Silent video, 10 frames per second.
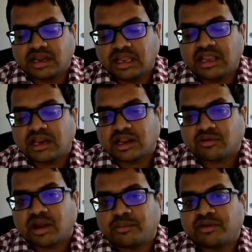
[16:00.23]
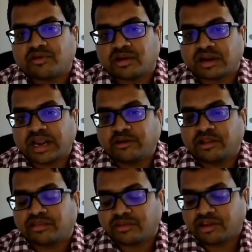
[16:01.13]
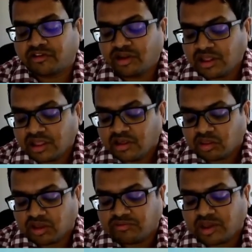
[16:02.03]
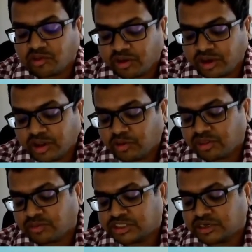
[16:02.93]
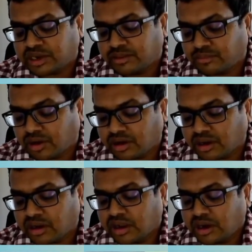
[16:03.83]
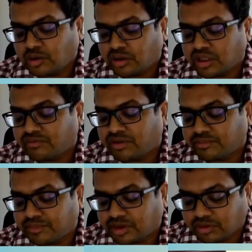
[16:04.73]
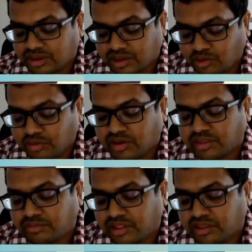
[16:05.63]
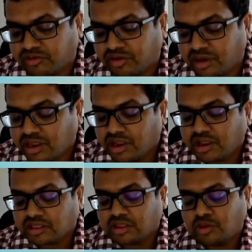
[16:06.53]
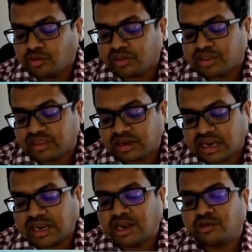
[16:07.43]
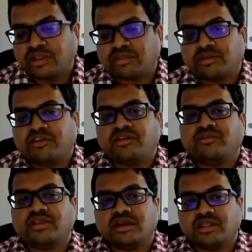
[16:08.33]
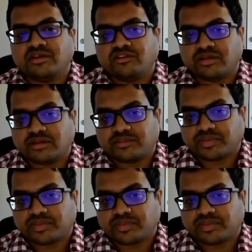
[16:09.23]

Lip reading: a legal requirement for a right to explanation. So if you're going to use a machine learning model to give a user some decision, the user is entitled to an explanation for that decision.